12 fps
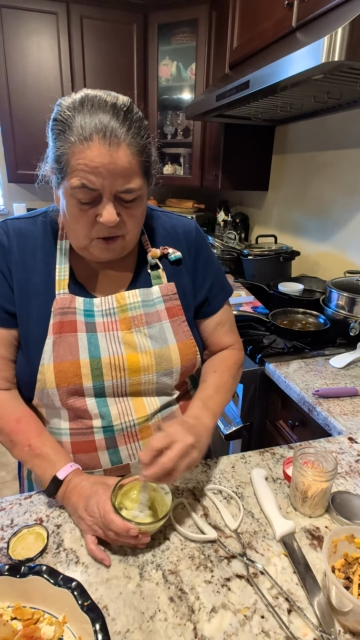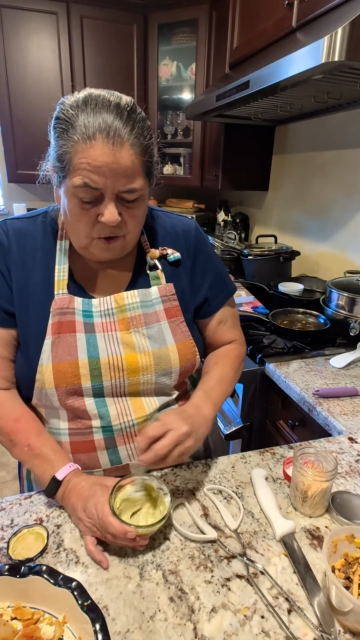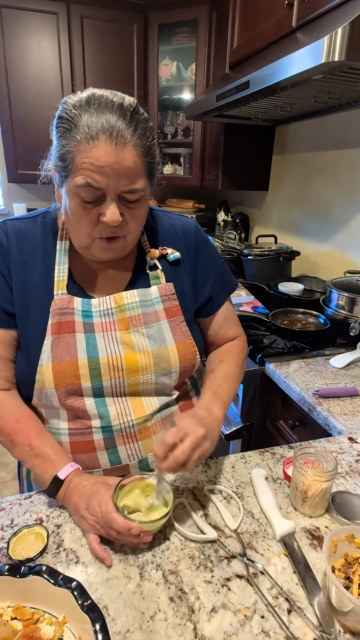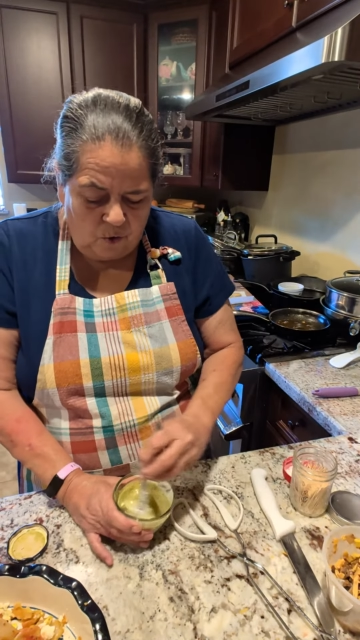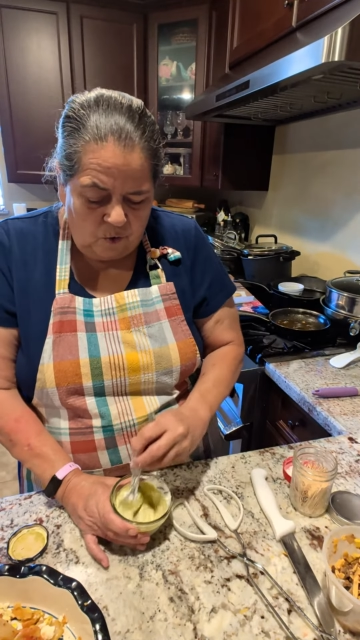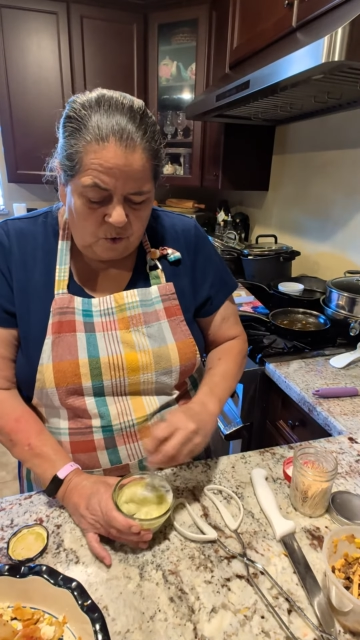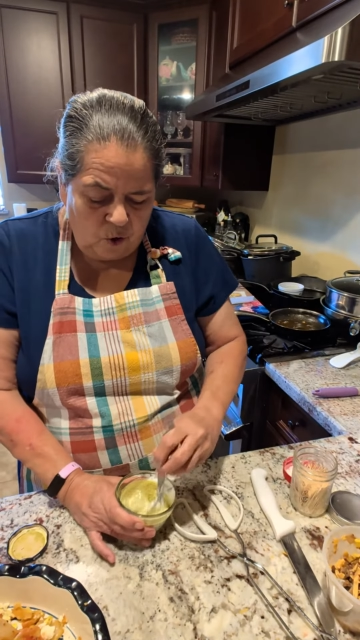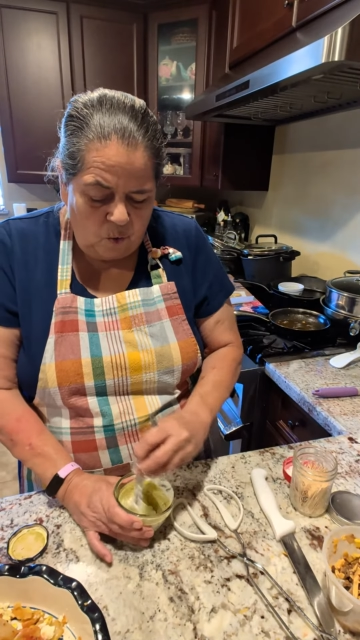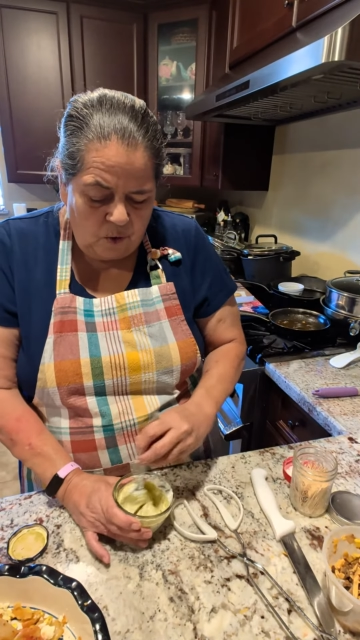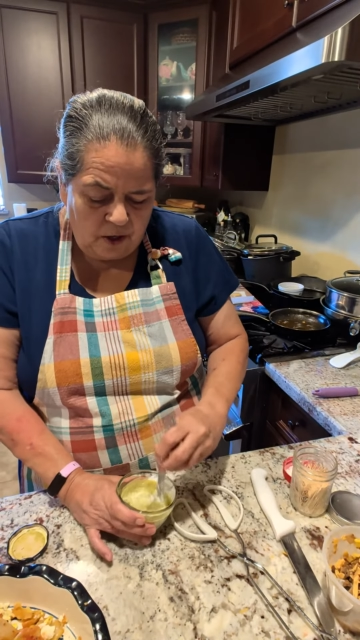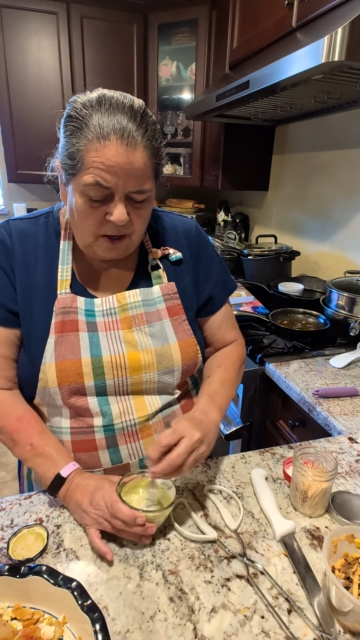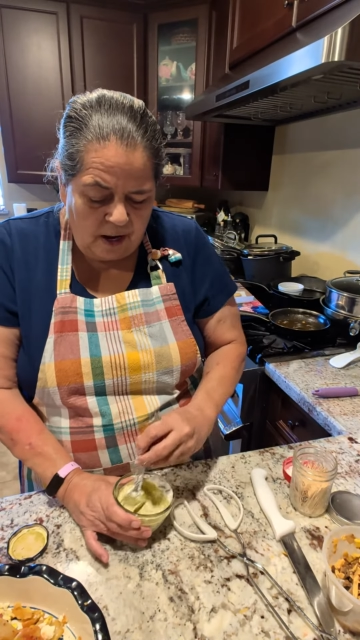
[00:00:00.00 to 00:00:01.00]
to tone
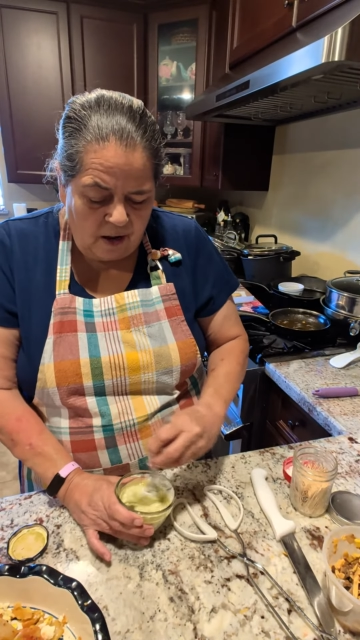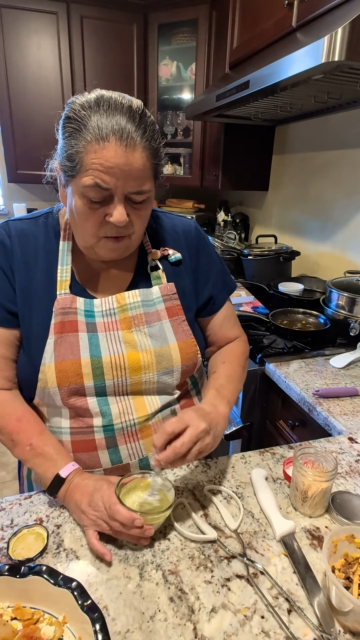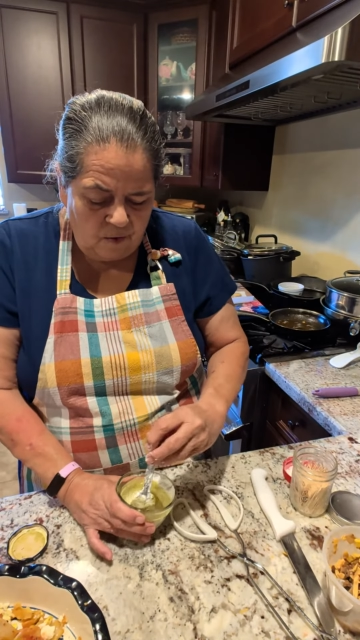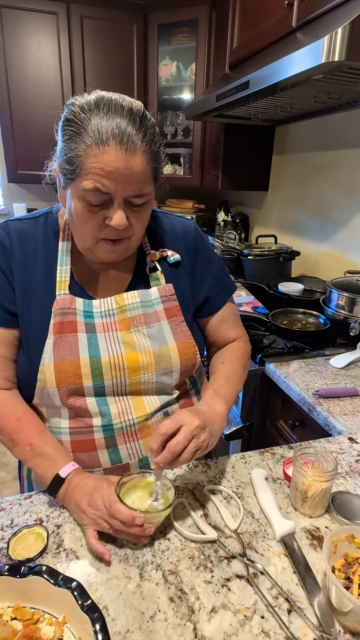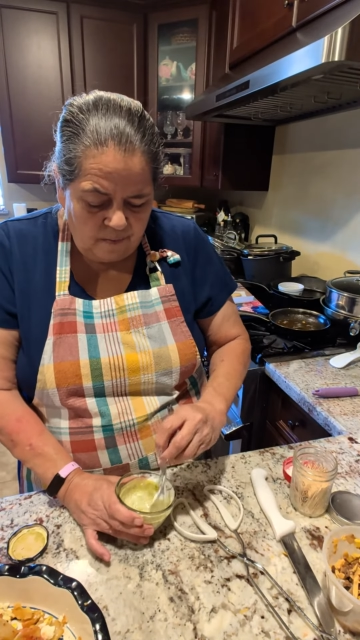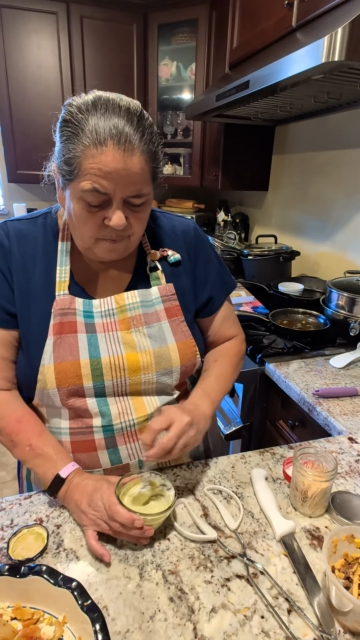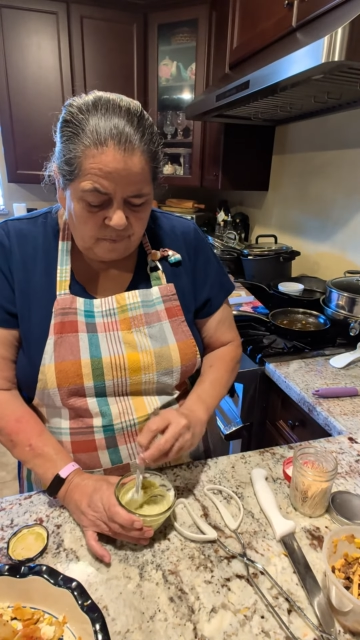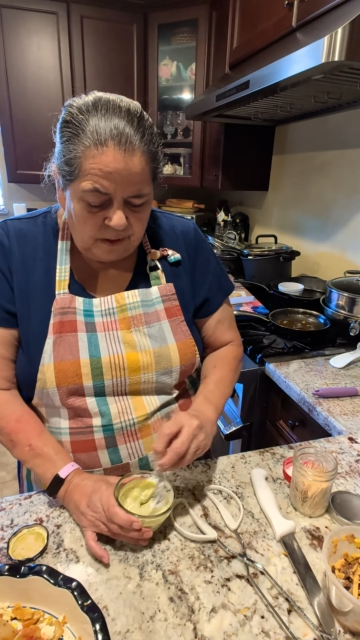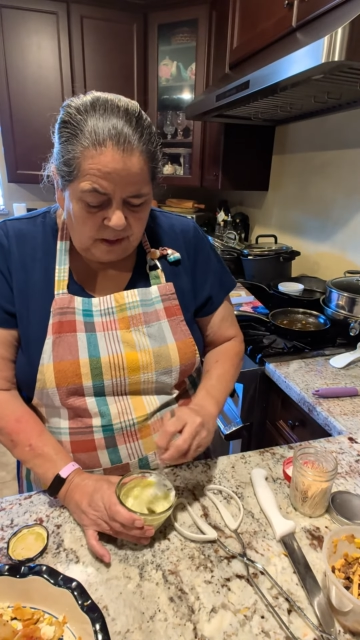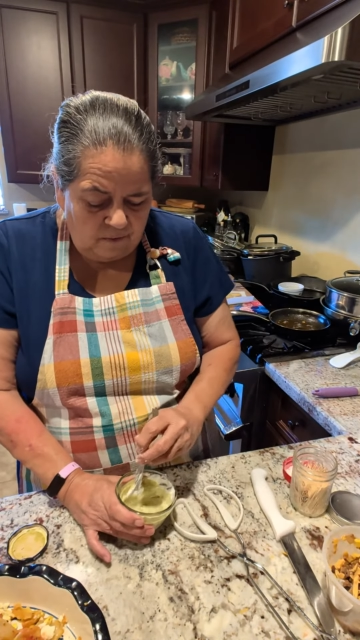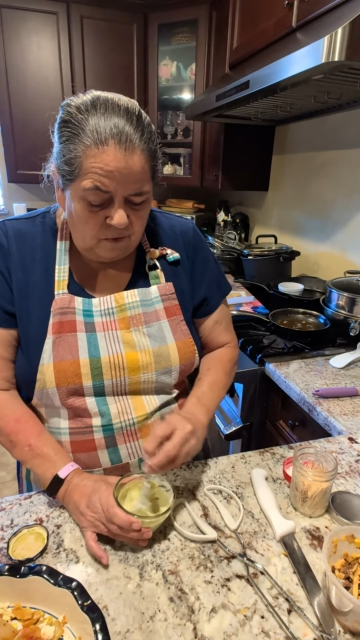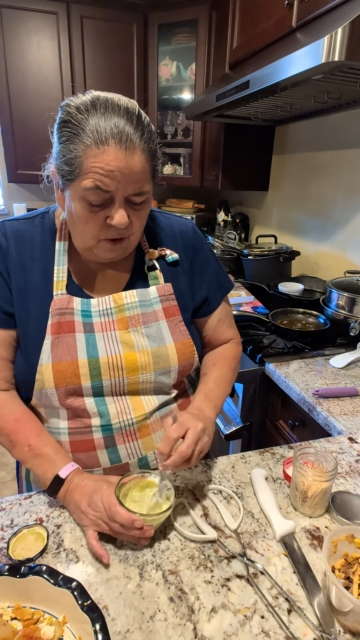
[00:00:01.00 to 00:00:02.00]
it down.
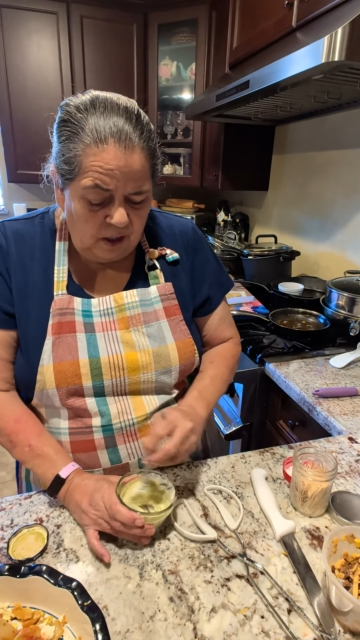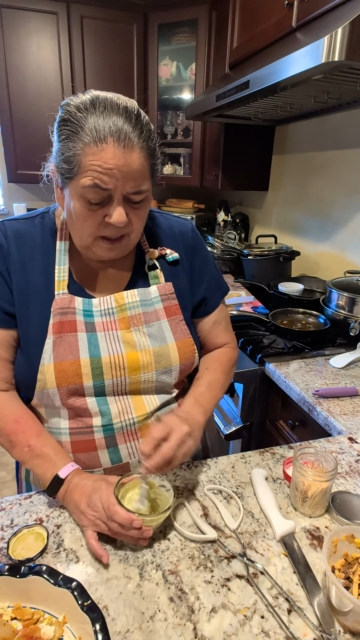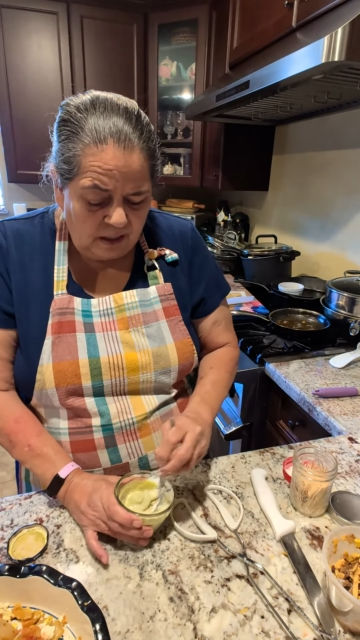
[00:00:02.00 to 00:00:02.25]
If you like